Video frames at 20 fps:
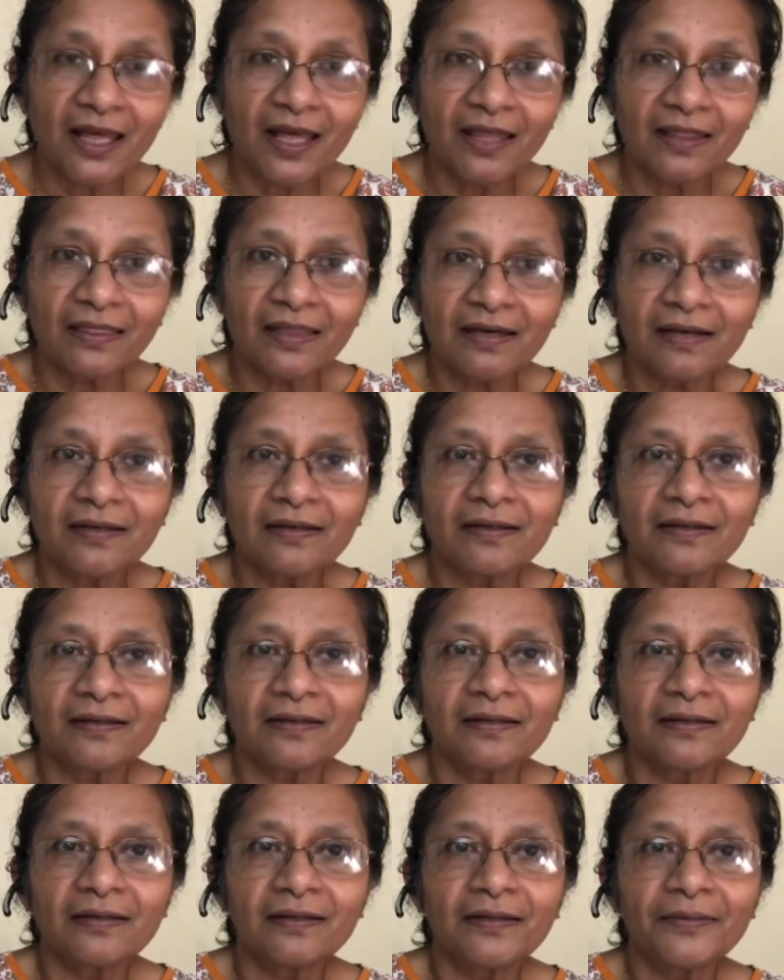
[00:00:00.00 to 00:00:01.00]

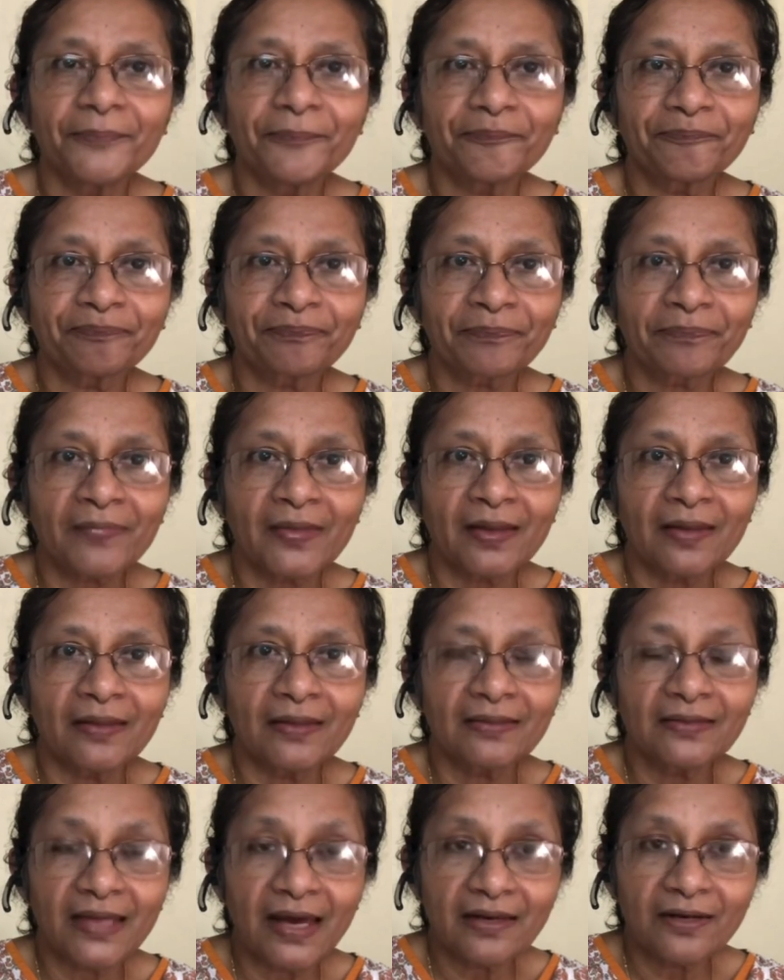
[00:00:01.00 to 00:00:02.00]
The um,
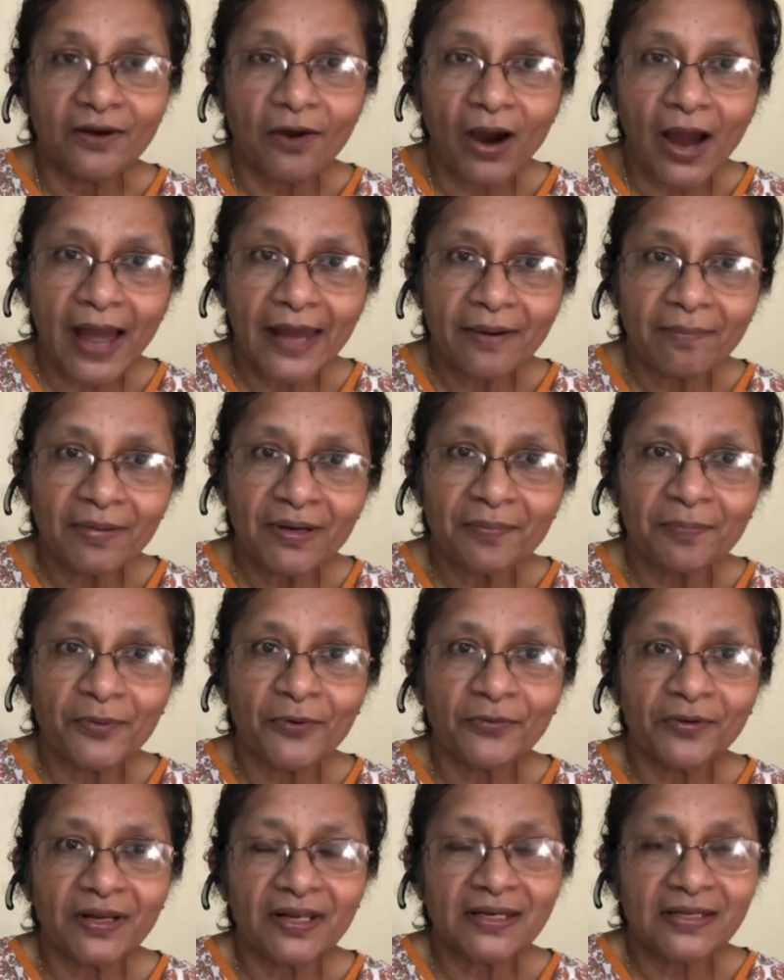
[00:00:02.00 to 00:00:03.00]
the, no, animal
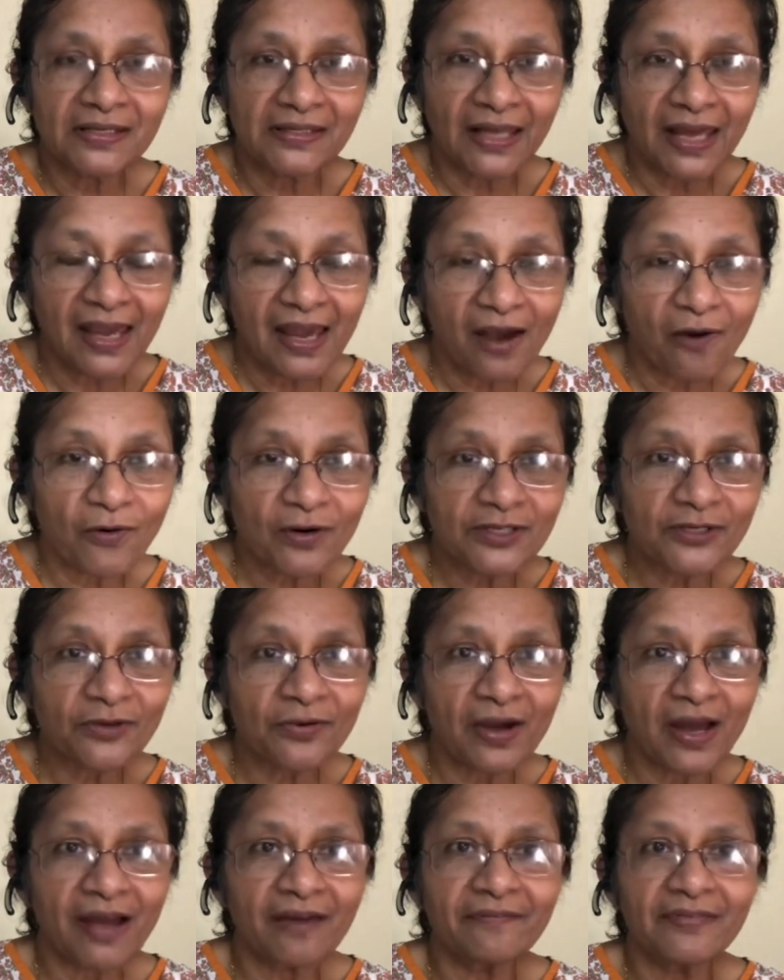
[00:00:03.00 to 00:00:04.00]
protein, they also
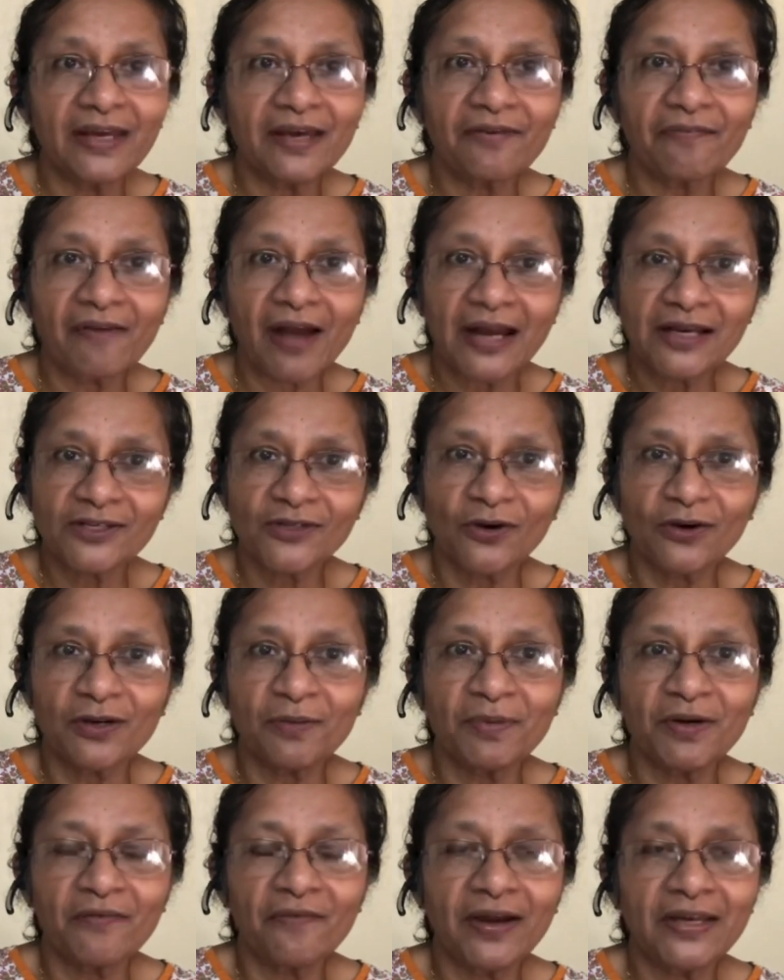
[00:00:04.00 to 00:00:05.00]
have their fat
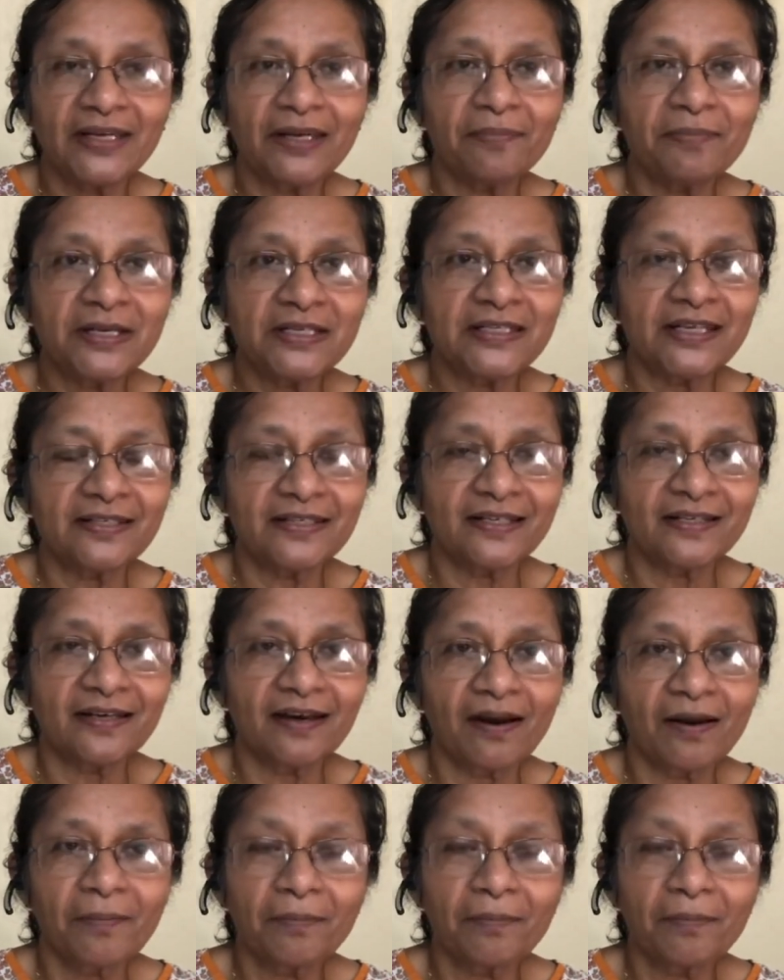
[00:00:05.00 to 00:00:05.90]
soluble vitamins, etc.